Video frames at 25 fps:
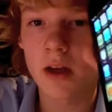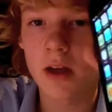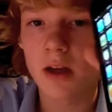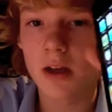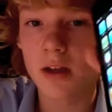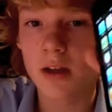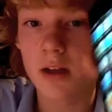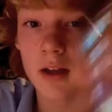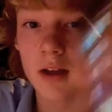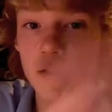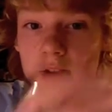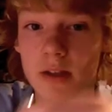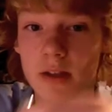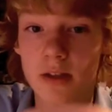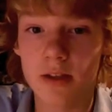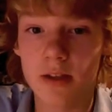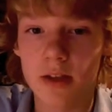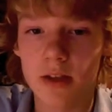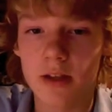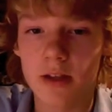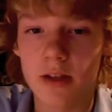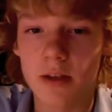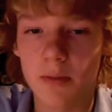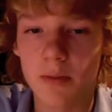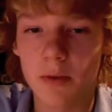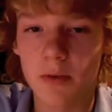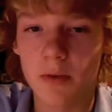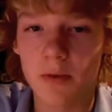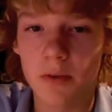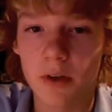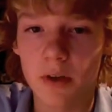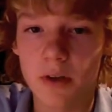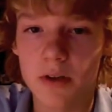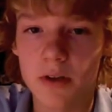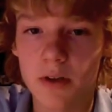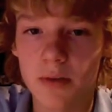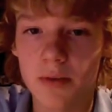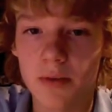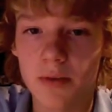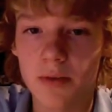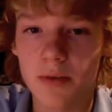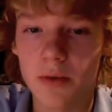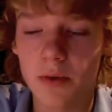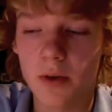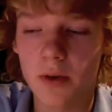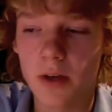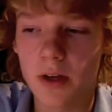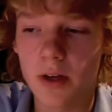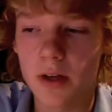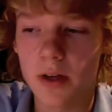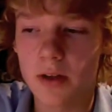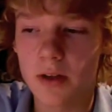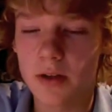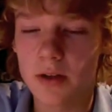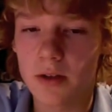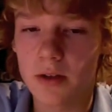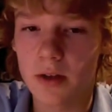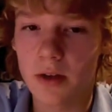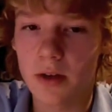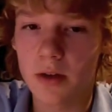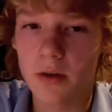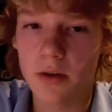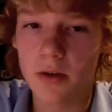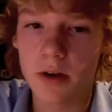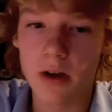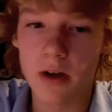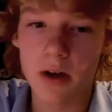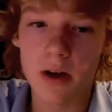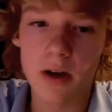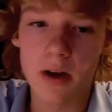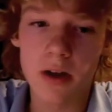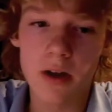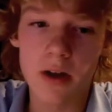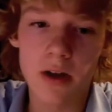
This is actually my first time of doing it, so